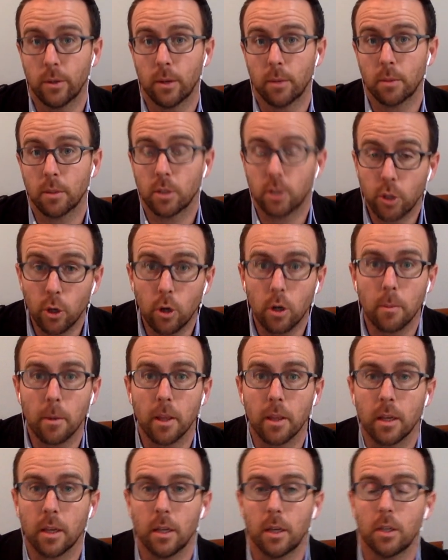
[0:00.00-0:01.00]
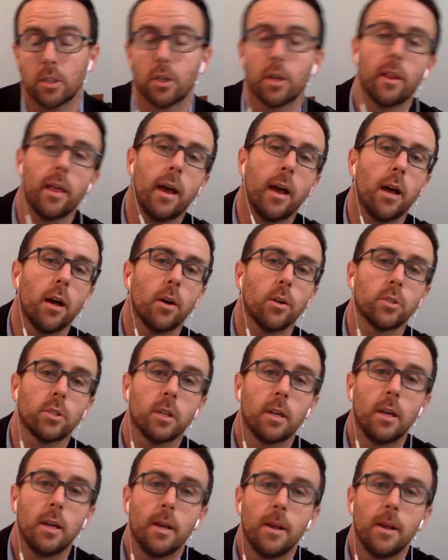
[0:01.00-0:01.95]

I'm concerned about the condition of the house.